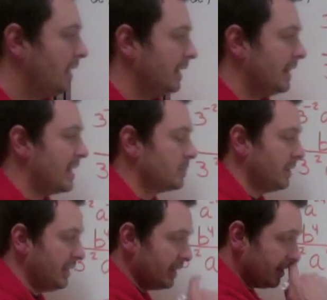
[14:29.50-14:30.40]
Last
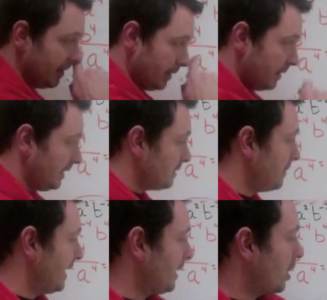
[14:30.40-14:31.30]
one here, these
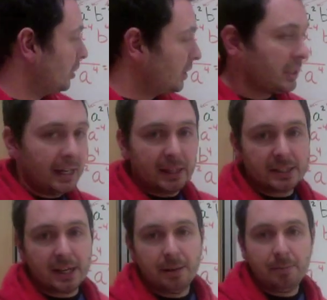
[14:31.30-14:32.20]
may not look like the
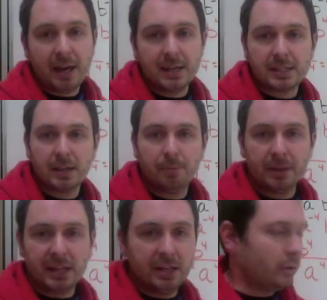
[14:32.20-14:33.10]
same base, but
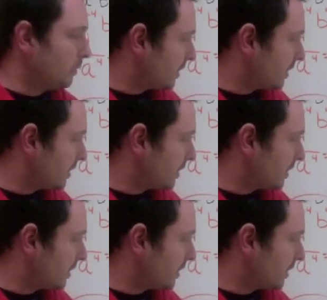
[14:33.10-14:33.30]
they do.